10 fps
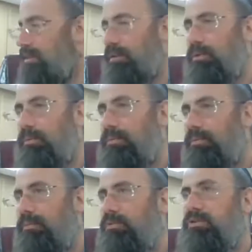though,
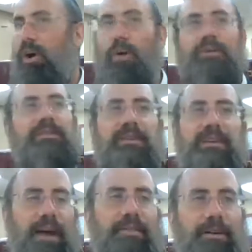to hold it
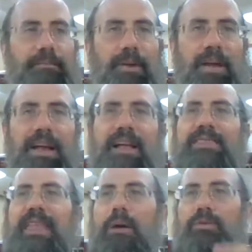together,
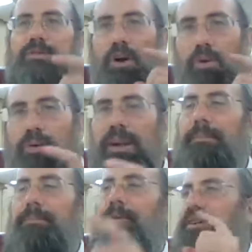that was
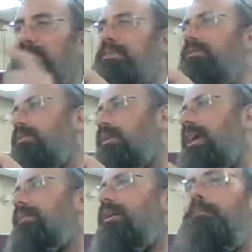only possible
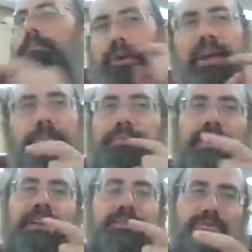if a big
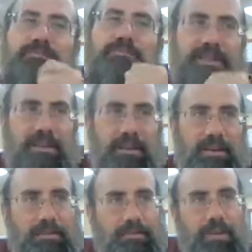piece was missing.
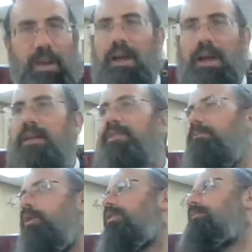The
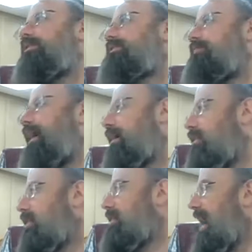more that big is a
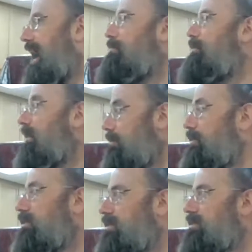machlekes, how big a
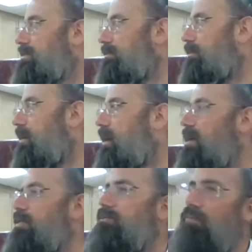piece.
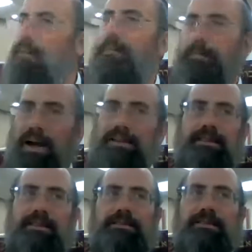The Rambam
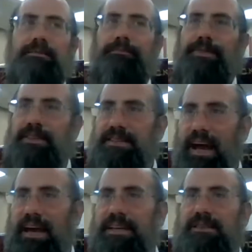paskins the
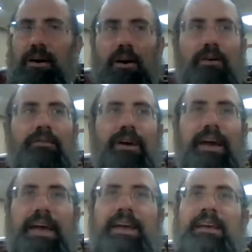size of
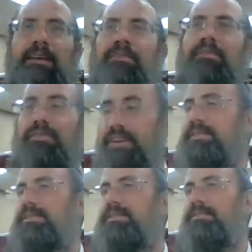a
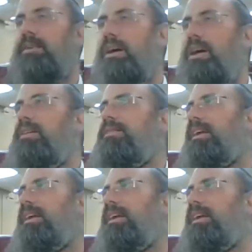fist. The